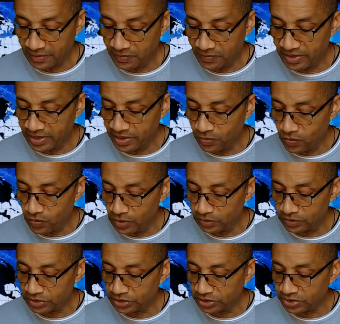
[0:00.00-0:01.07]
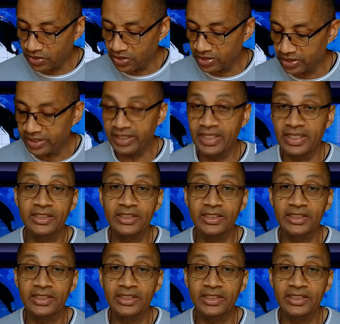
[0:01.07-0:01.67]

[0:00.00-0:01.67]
Someone that won't start an